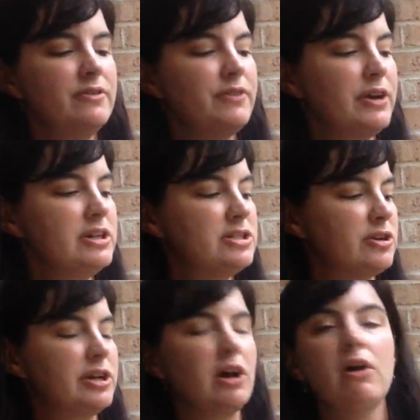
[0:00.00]
Very
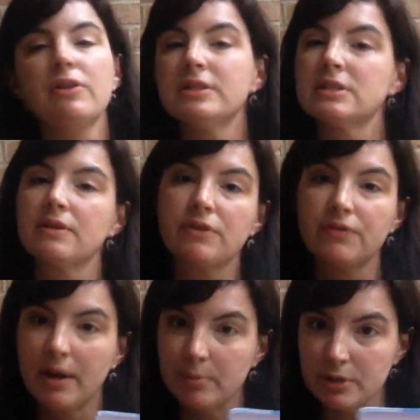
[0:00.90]
sturdy. All of these Lift the
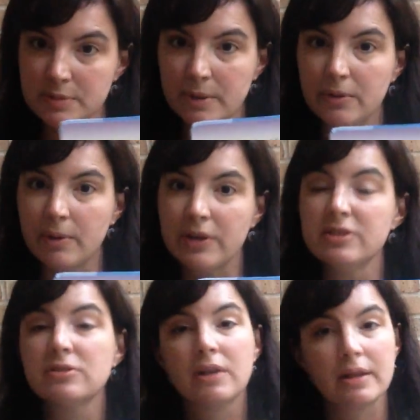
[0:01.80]
Flap books, by the way,
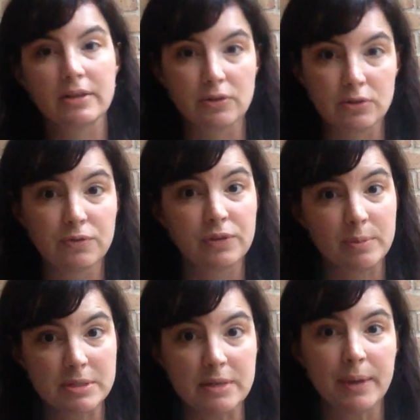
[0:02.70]
these are not little
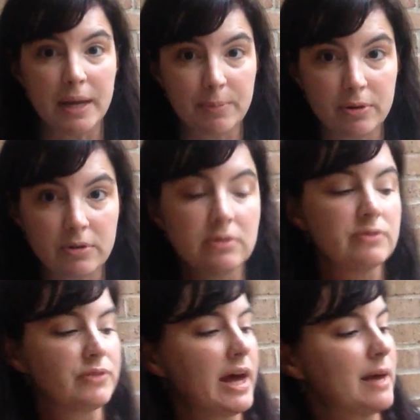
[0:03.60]
flimsy paper
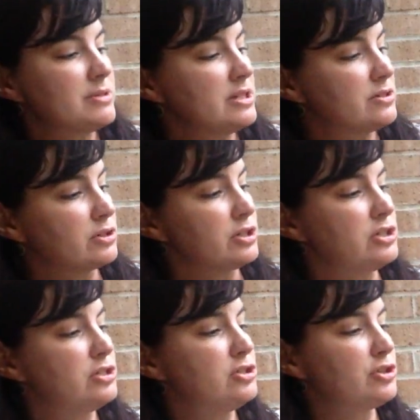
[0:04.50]
flaps. These are good
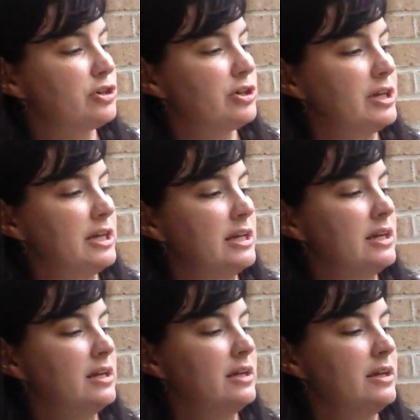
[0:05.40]
sturdy
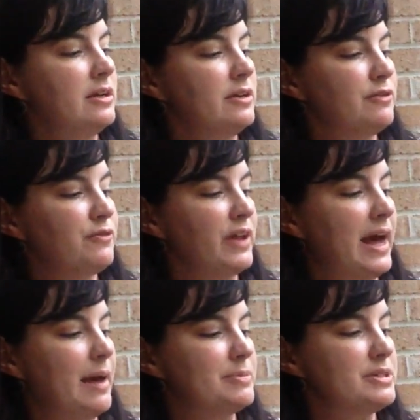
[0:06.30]

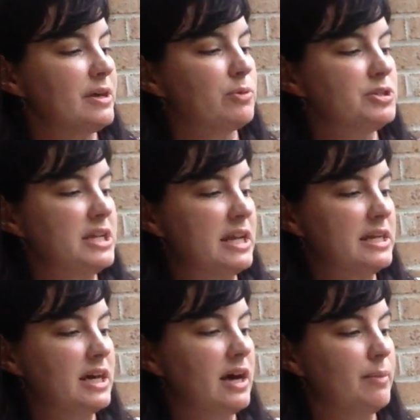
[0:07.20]
flaps that will
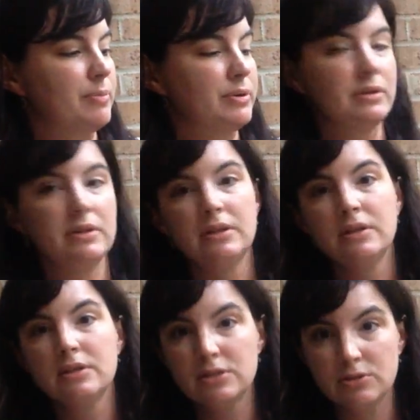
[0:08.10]
stand up
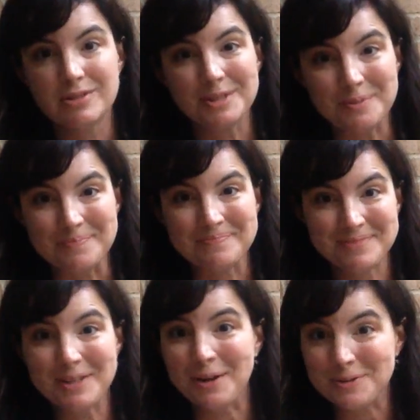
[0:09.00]
to some,
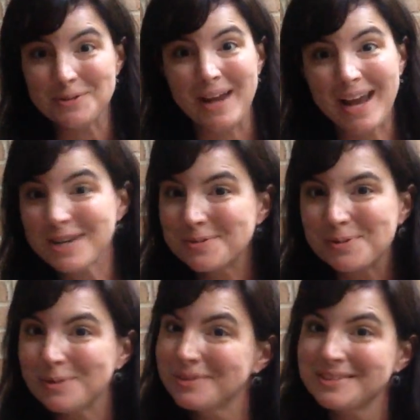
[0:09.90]
to an
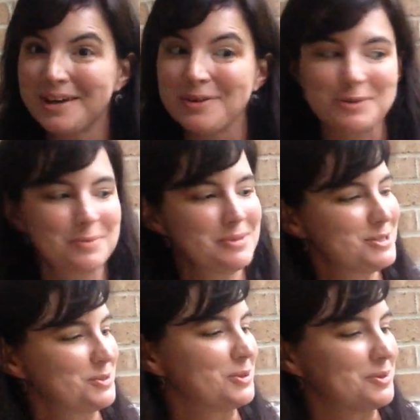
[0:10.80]
actual toddler or
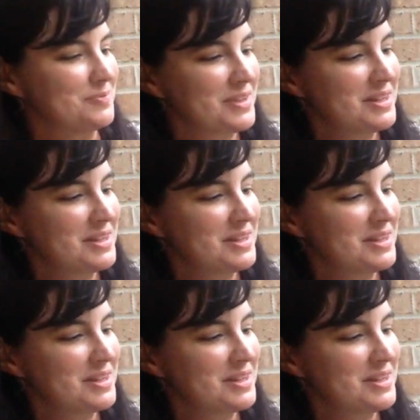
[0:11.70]
preschooler.